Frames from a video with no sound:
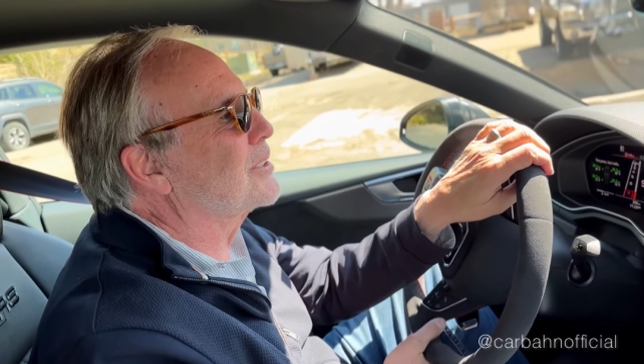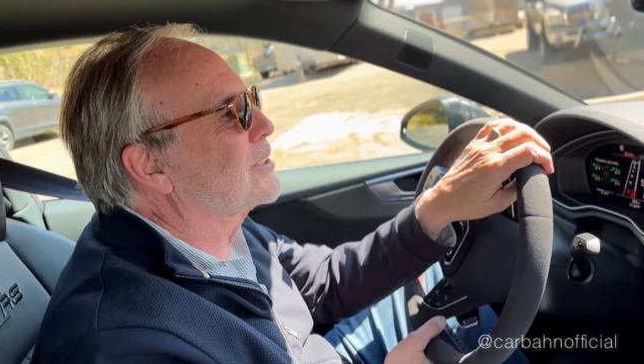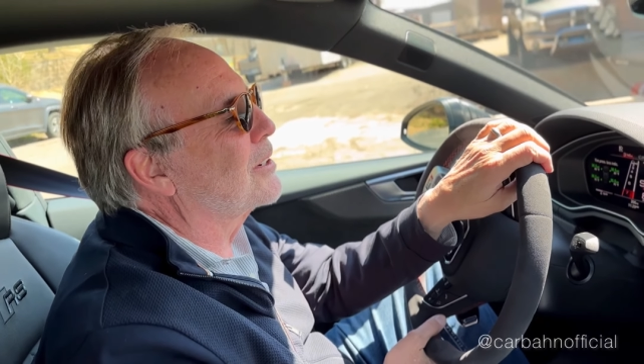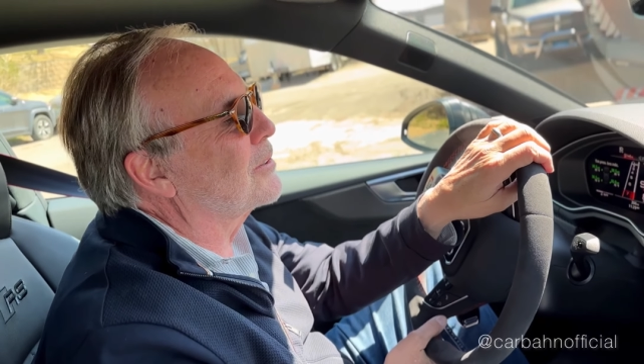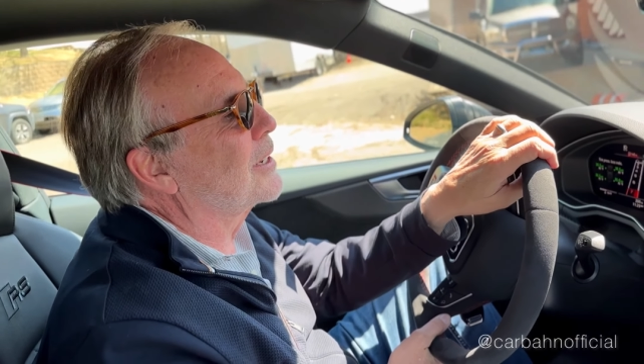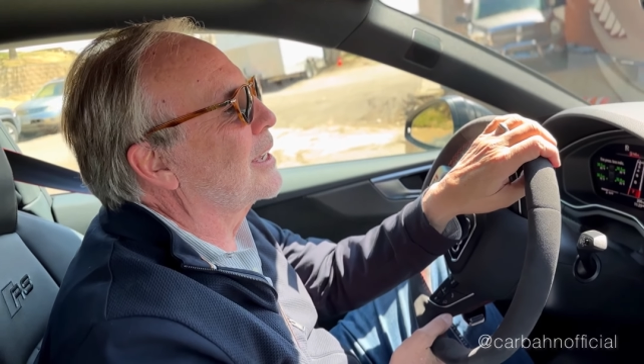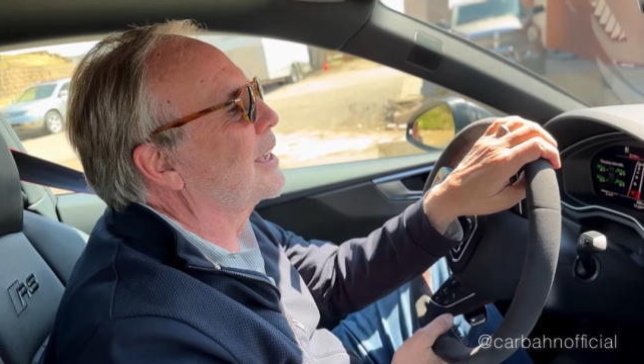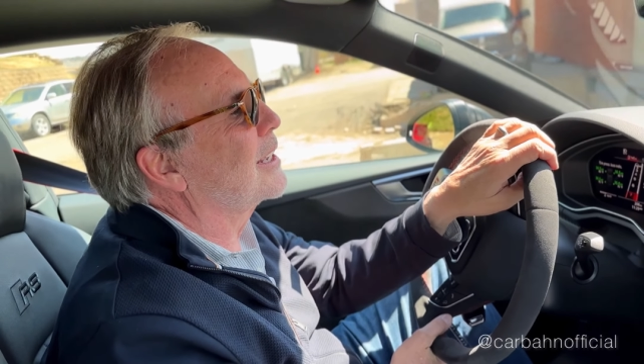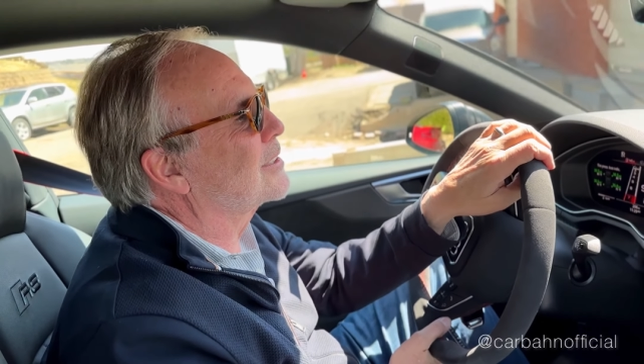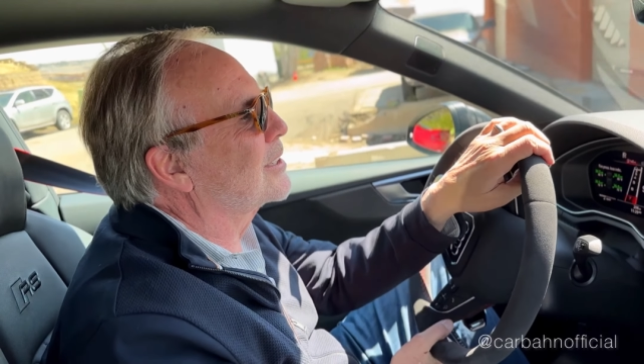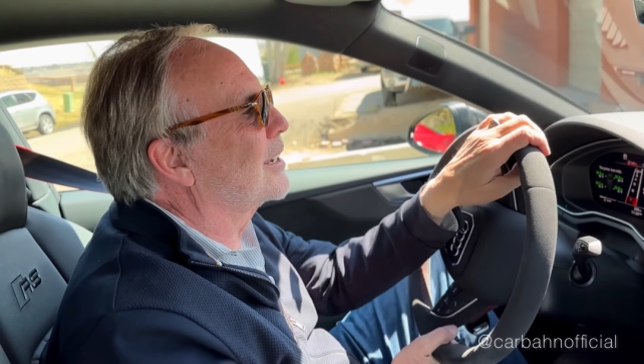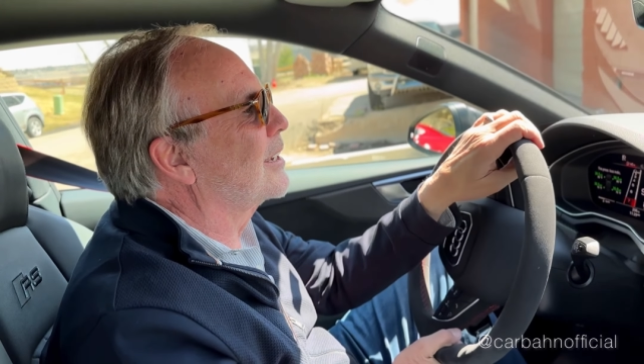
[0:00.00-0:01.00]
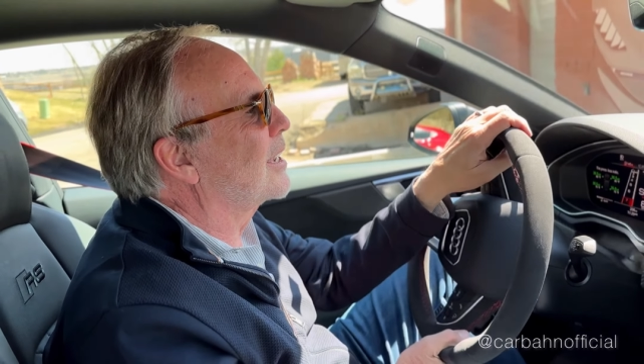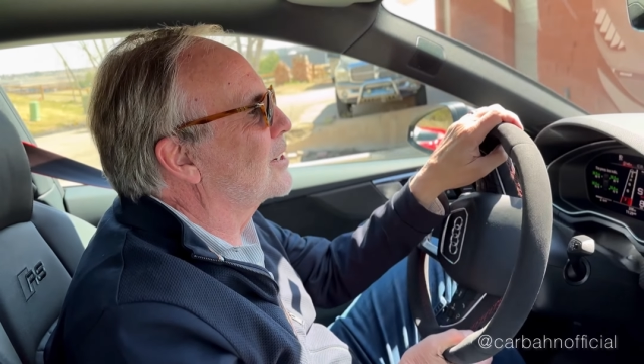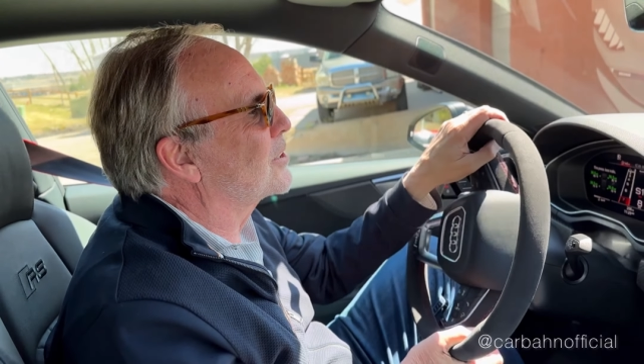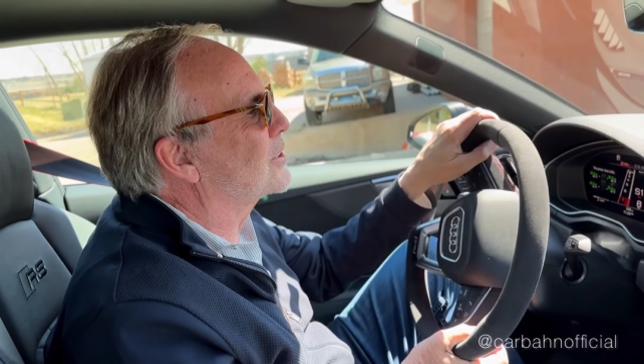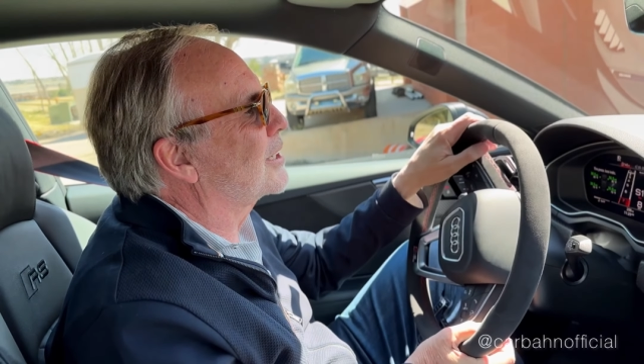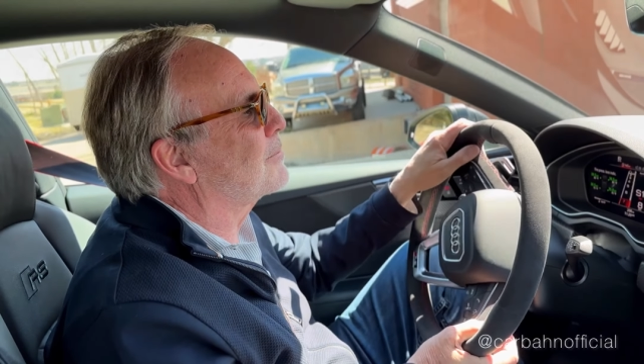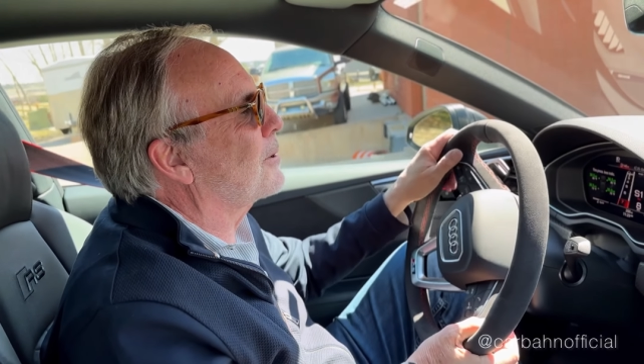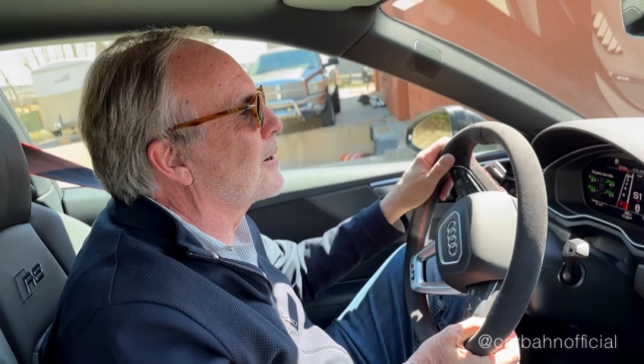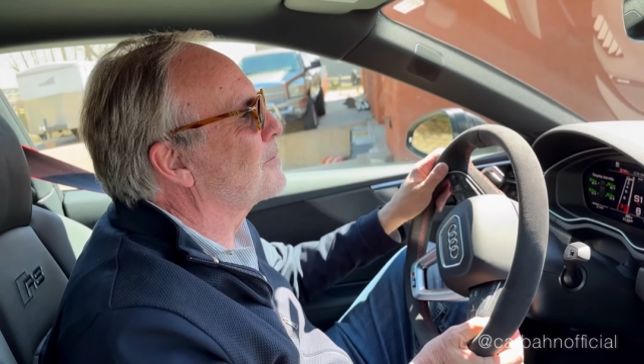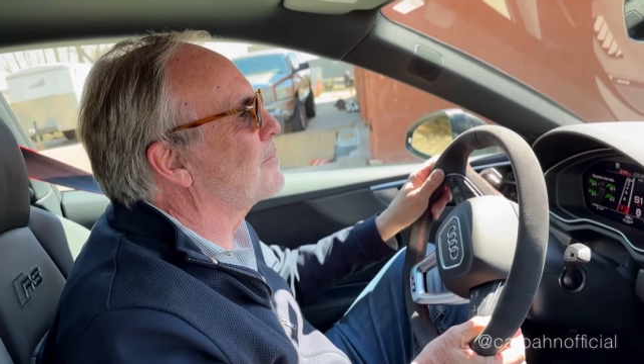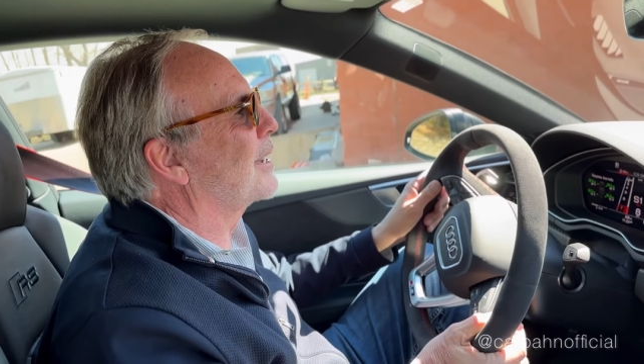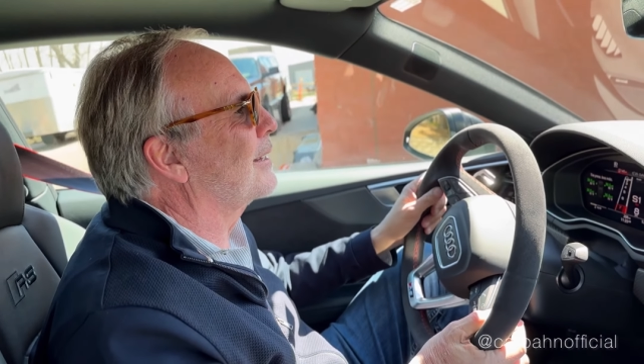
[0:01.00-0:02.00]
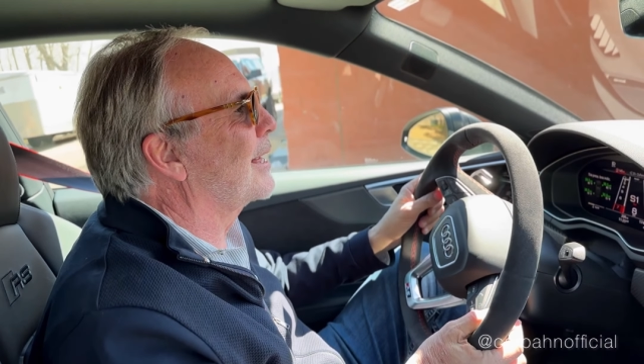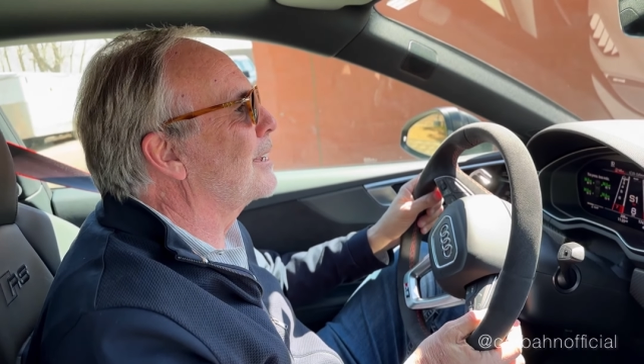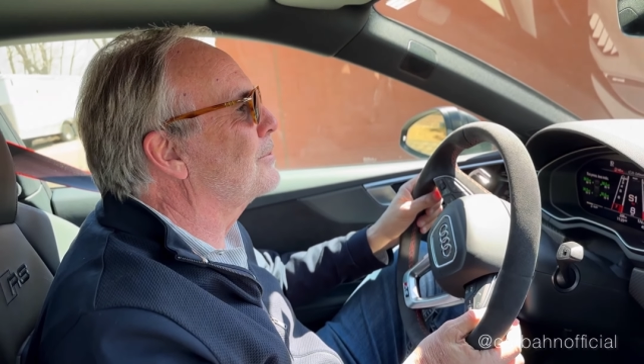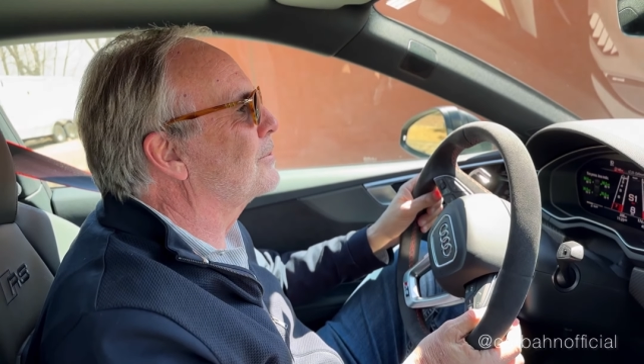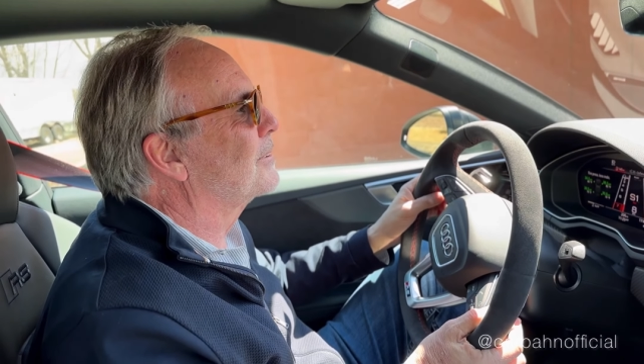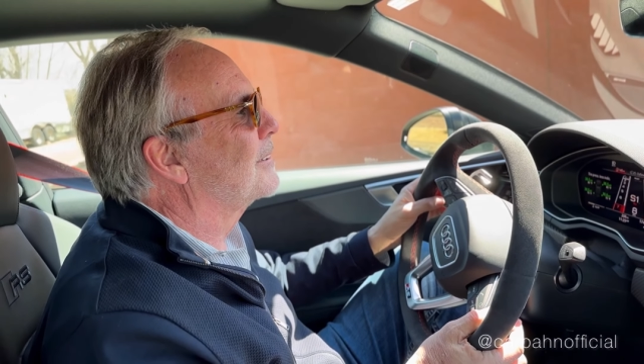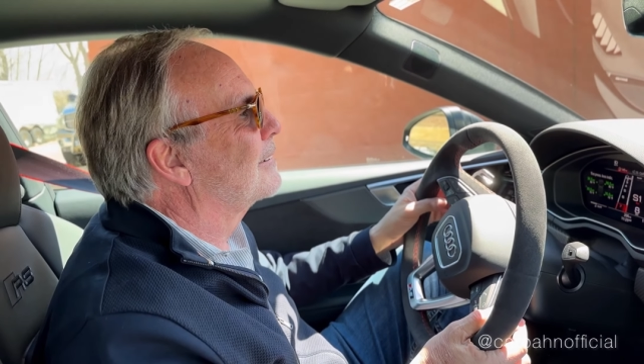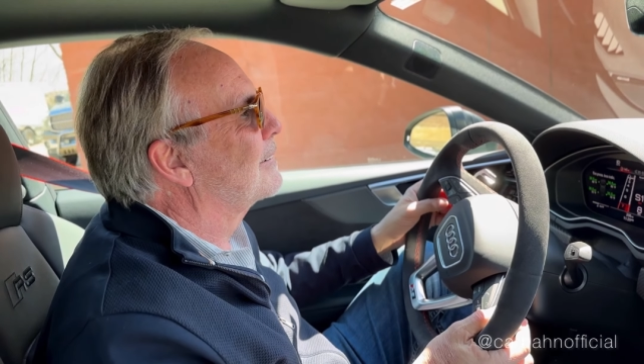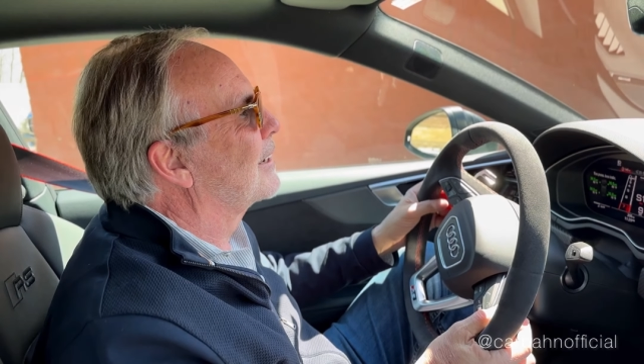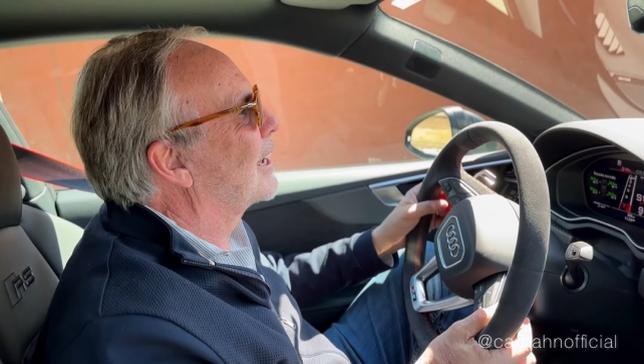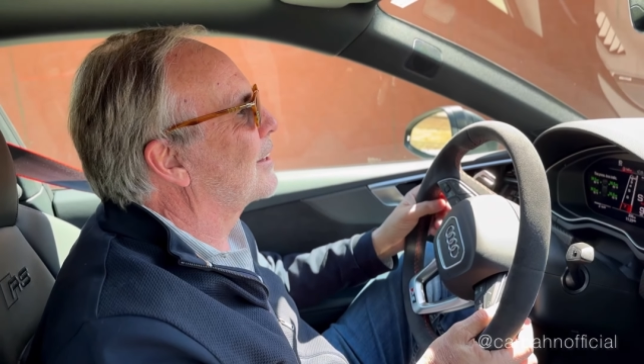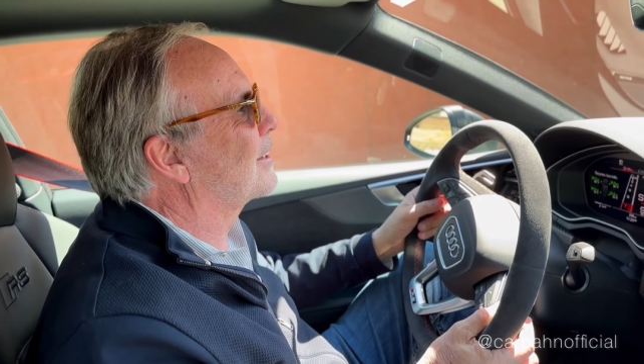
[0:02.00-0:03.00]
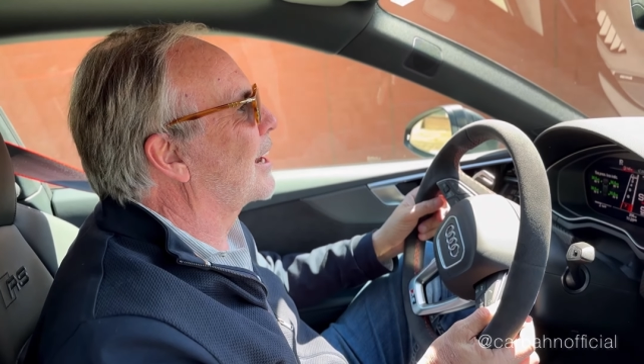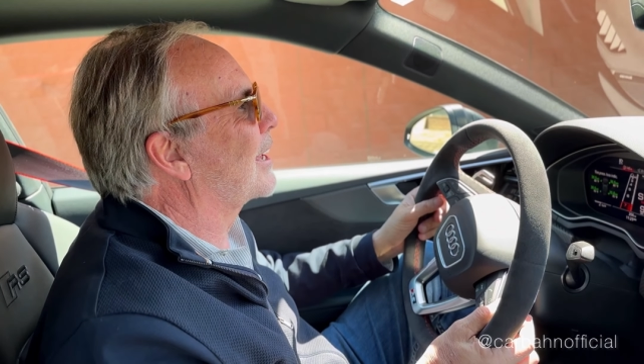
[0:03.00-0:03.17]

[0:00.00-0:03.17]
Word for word: So it's an interesting part of my life uh, that